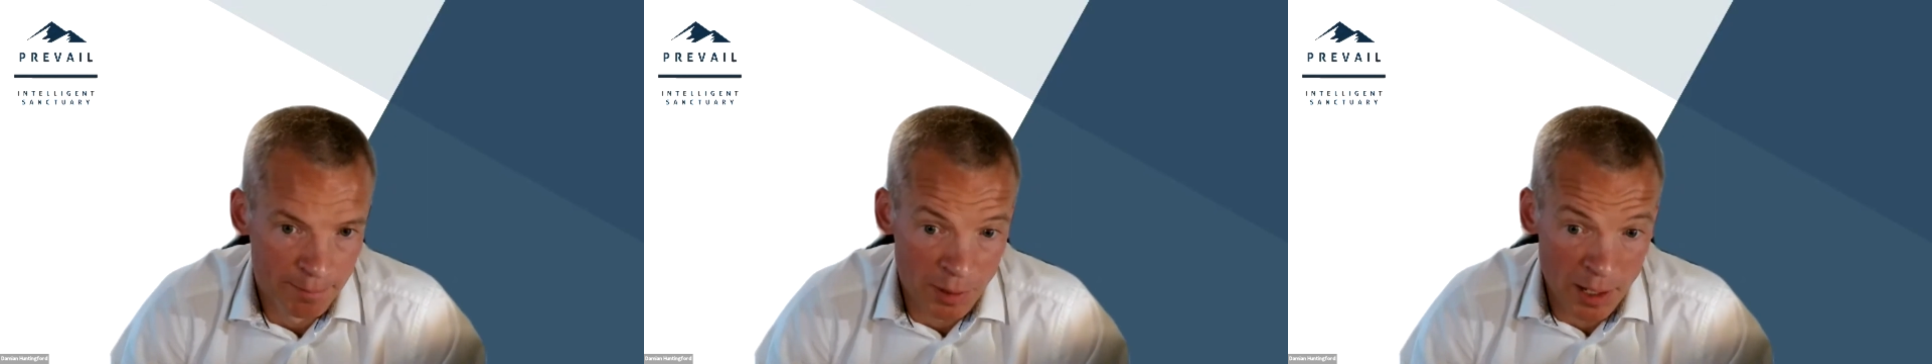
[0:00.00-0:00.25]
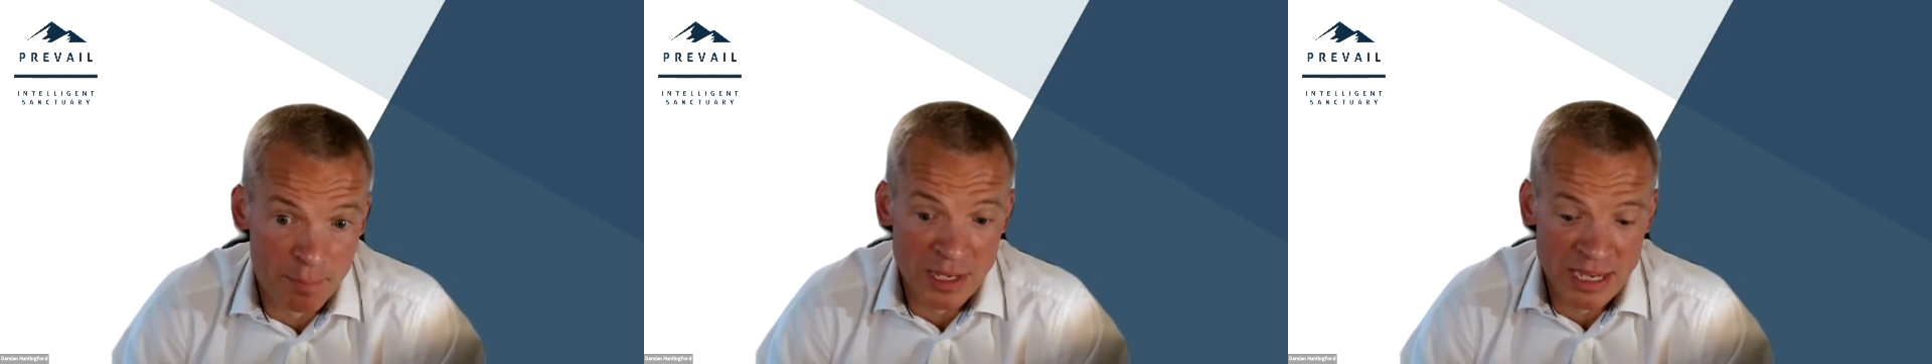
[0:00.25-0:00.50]

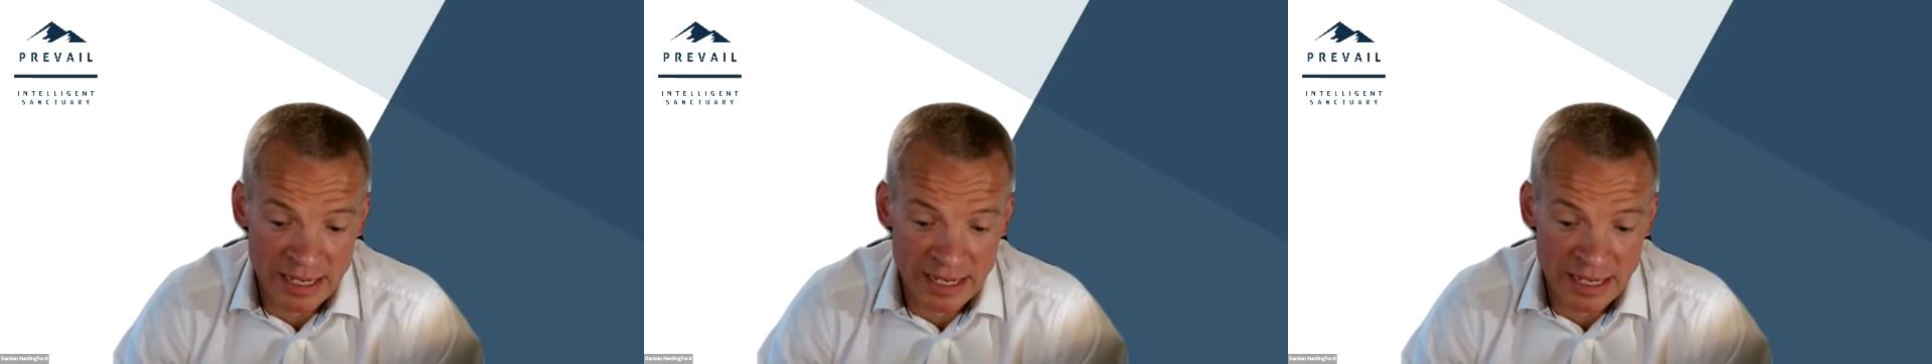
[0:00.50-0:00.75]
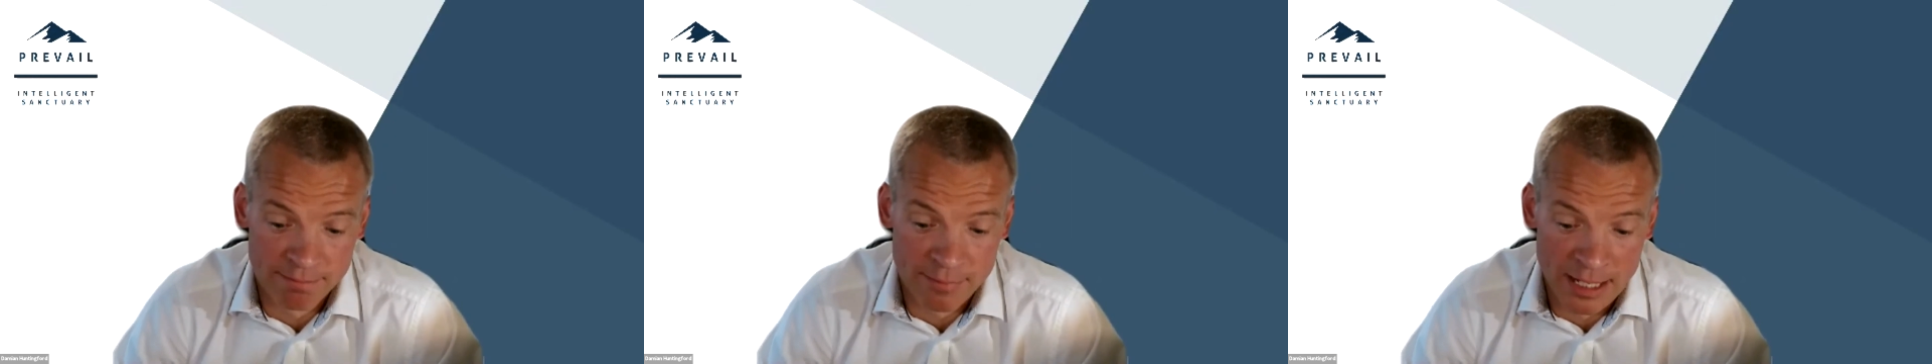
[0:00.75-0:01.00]
by
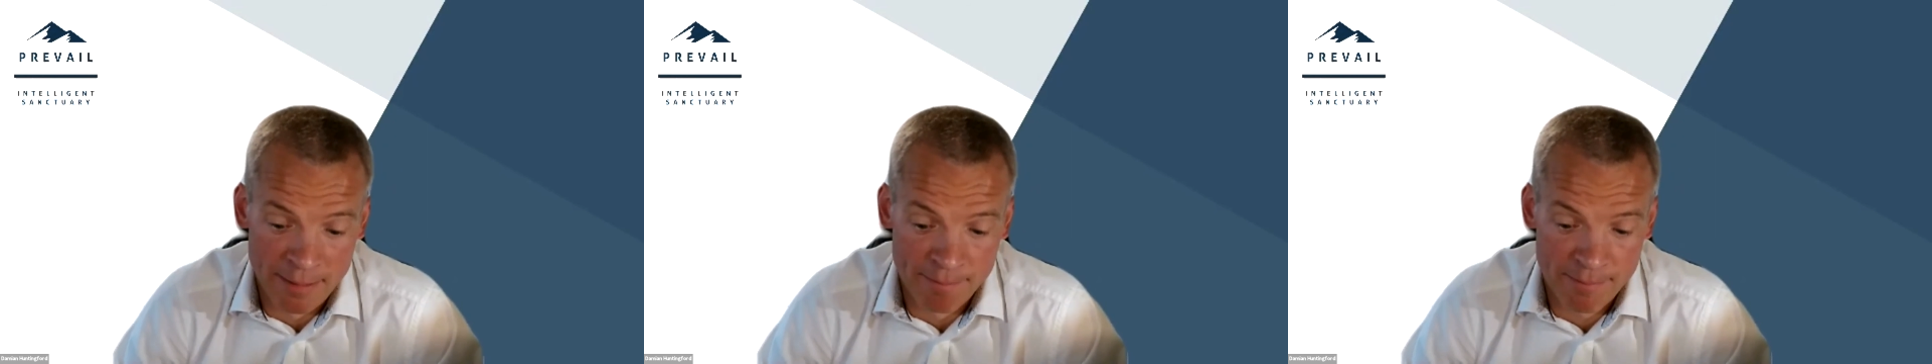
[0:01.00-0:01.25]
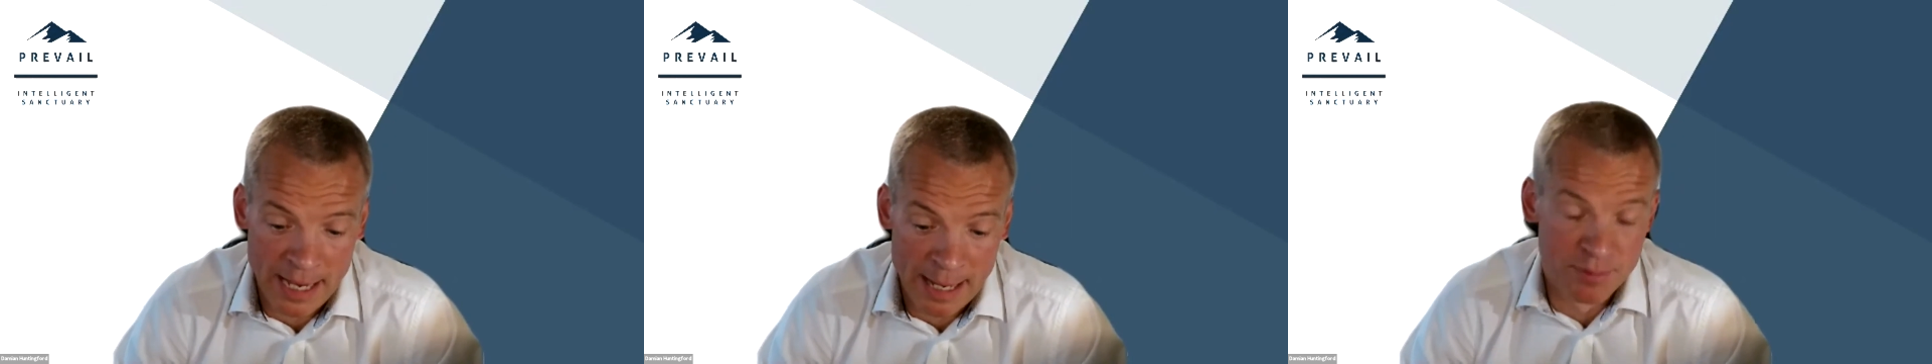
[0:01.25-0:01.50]
being
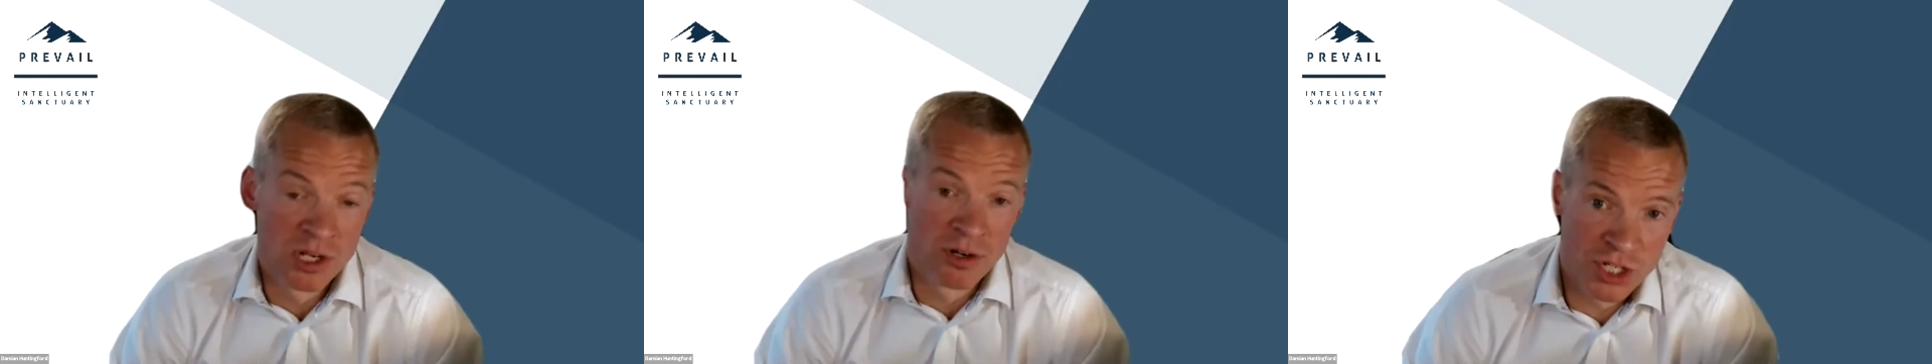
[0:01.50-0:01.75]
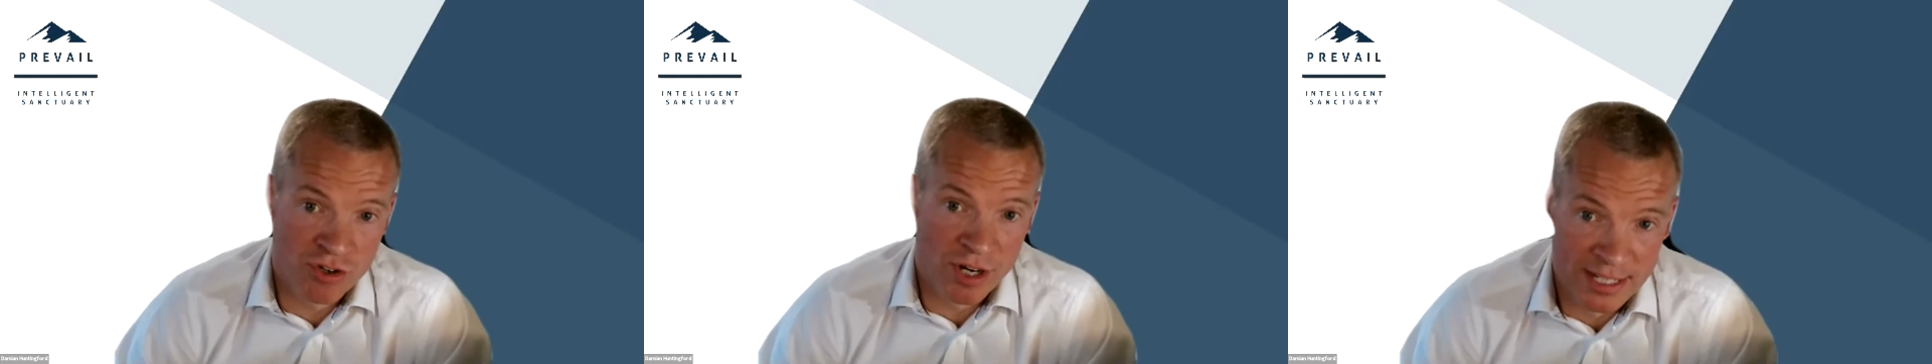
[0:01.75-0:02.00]
um,
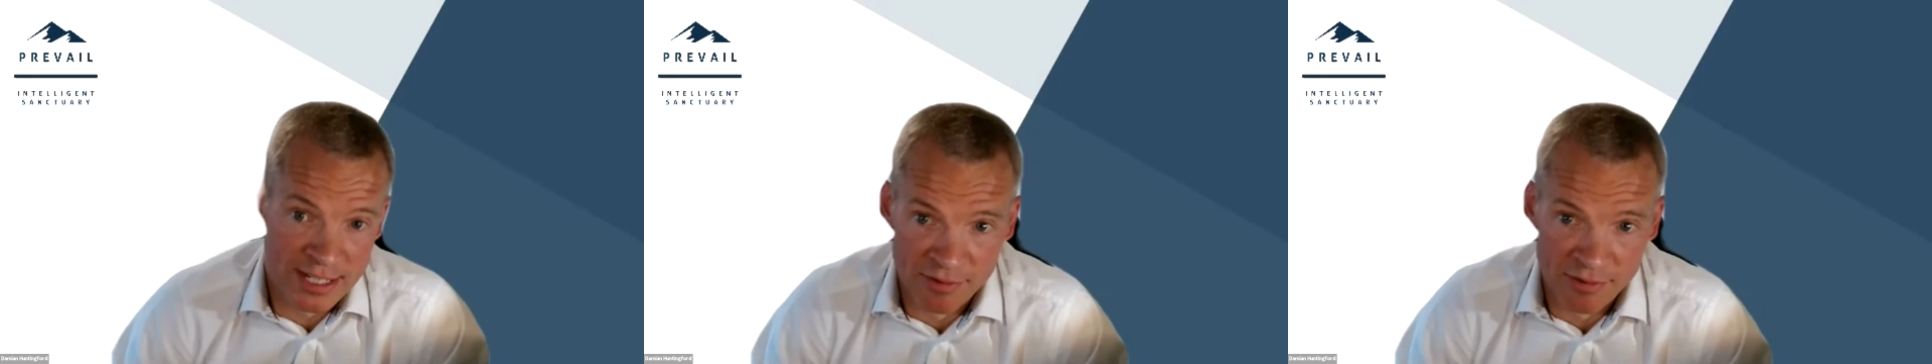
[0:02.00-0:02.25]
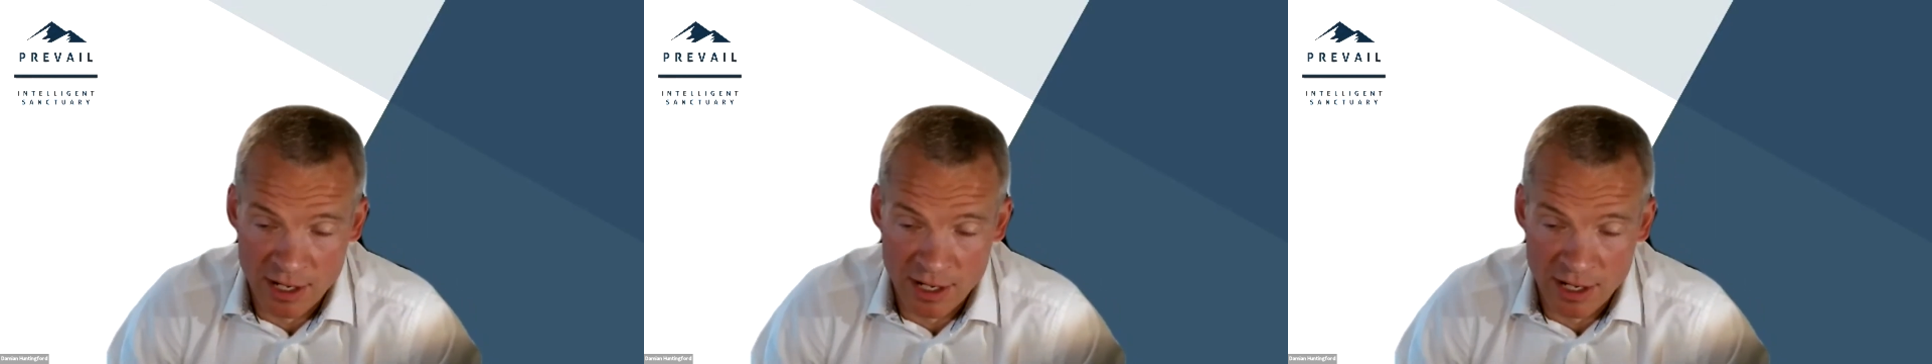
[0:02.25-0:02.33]
absolutely straight down